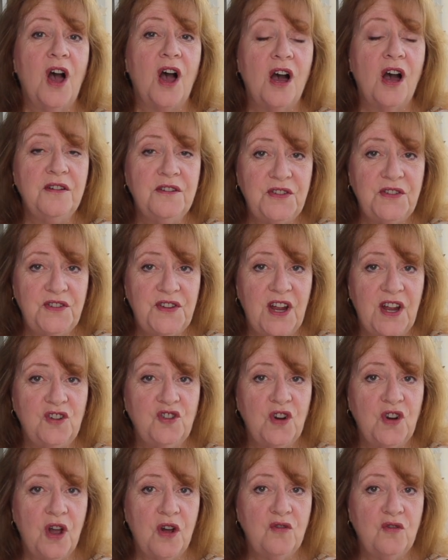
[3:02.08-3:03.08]
Understand
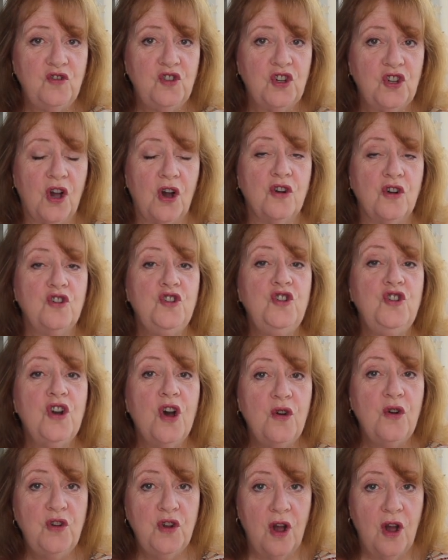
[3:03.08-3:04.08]
your own chart,
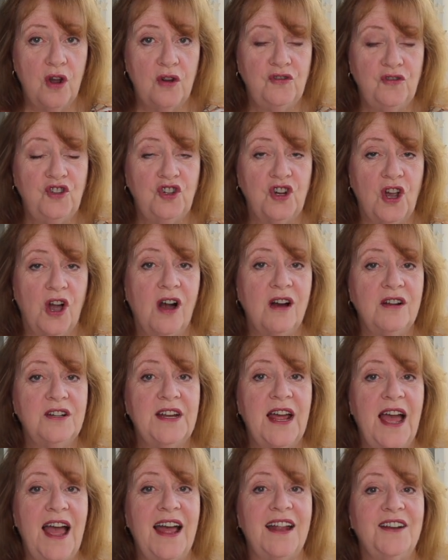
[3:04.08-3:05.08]
know your own chart,
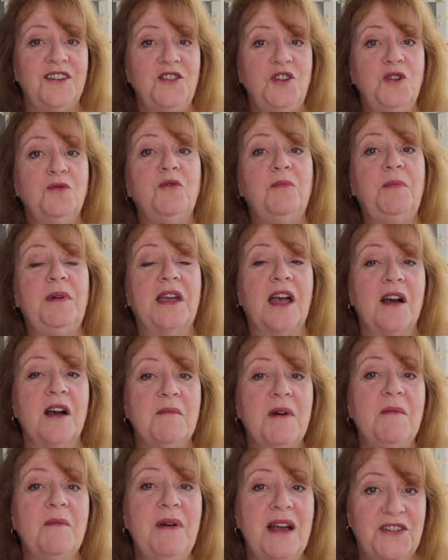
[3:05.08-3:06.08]
and you will become
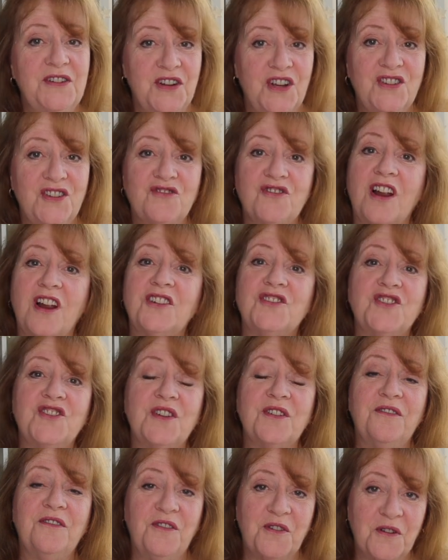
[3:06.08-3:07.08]
a better
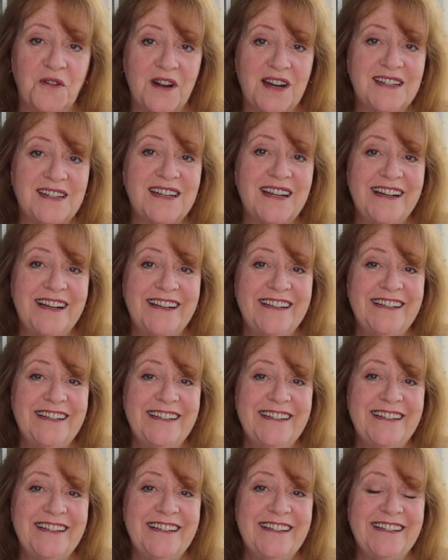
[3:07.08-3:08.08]
astrologer for it.
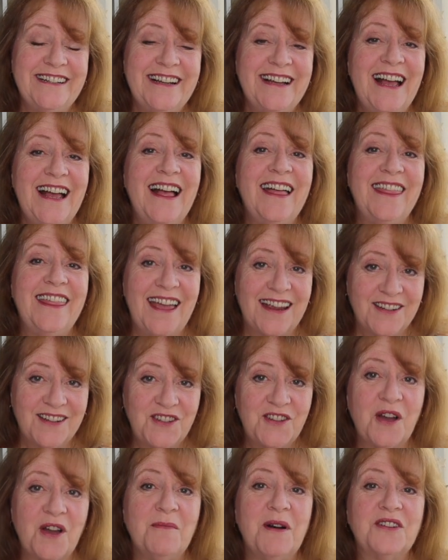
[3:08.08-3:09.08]
Thanks
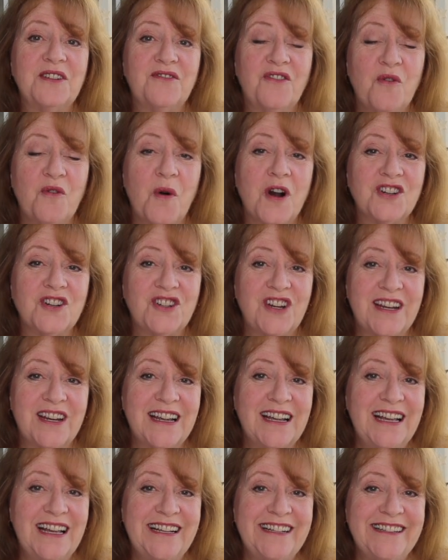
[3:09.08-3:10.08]
so much for
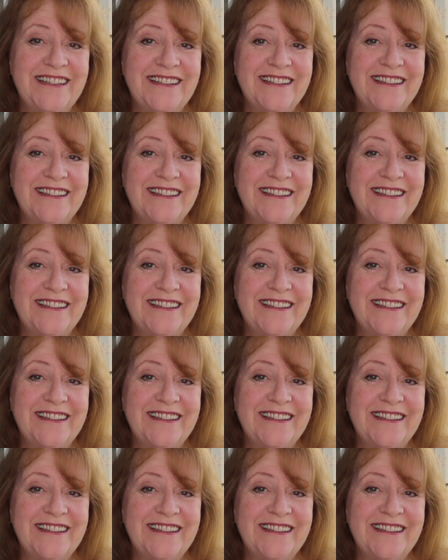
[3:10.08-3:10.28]
watching.